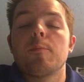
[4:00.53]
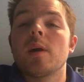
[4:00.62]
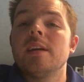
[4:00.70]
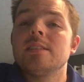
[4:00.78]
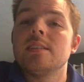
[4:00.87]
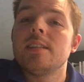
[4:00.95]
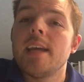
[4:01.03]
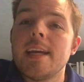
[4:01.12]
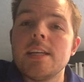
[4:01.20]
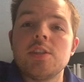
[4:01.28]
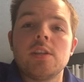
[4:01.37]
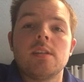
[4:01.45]

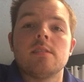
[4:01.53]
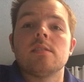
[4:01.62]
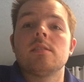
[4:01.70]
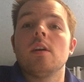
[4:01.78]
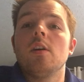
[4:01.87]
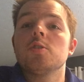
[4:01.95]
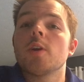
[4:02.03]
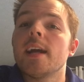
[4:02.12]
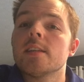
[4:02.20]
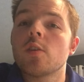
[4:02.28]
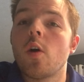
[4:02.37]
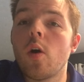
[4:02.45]
presentations,
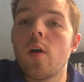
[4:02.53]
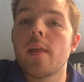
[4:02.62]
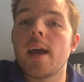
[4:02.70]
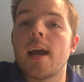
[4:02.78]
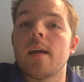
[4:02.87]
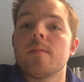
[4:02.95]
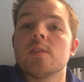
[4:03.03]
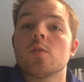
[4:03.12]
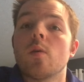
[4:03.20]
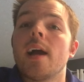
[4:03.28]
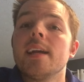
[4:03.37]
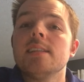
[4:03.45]
tracks all that,
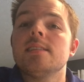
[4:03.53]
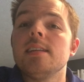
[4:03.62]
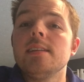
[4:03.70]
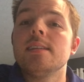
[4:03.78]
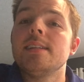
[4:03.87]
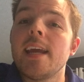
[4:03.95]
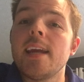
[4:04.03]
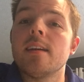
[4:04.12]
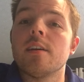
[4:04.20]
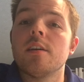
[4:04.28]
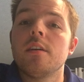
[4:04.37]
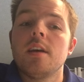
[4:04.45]
so I can see the
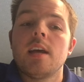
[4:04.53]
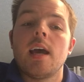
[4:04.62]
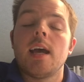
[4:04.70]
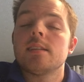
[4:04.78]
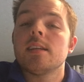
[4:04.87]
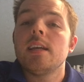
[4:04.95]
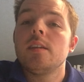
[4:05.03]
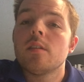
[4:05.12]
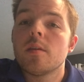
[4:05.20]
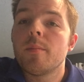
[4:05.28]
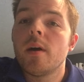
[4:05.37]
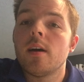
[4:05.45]
data at the end
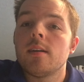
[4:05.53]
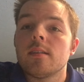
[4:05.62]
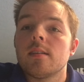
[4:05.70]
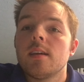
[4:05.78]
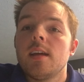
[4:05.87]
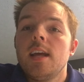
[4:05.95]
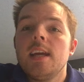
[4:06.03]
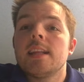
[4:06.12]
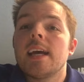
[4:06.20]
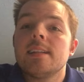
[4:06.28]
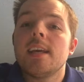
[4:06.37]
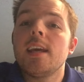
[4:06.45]
of the month, and
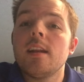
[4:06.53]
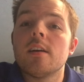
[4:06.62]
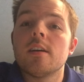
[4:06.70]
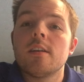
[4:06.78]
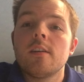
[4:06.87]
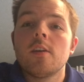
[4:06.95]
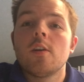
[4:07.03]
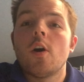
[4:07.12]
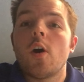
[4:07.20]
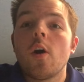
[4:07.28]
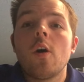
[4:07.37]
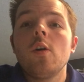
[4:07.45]
that data
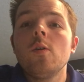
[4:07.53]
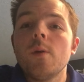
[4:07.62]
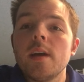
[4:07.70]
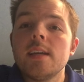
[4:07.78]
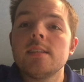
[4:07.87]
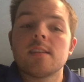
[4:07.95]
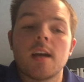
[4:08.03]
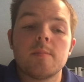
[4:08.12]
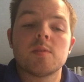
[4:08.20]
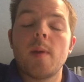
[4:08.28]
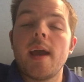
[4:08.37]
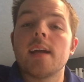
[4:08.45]
always
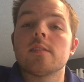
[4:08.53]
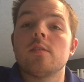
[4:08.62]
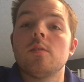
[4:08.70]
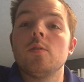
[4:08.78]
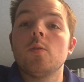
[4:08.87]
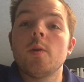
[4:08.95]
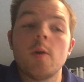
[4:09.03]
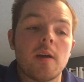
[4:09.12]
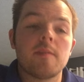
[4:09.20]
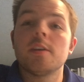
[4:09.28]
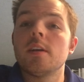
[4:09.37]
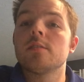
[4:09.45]
comes back to
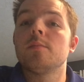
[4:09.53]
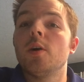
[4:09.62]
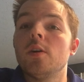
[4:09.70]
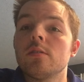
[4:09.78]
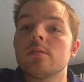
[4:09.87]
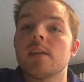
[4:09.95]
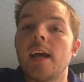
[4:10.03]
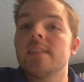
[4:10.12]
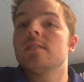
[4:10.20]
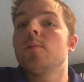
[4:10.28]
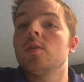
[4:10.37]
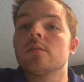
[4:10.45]
whoever does the most
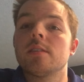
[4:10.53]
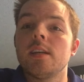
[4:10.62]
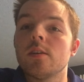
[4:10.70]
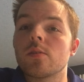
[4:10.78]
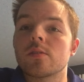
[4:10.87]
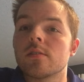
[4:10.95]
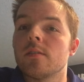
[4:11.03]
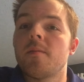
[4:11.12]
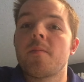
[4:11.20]
has the most deals.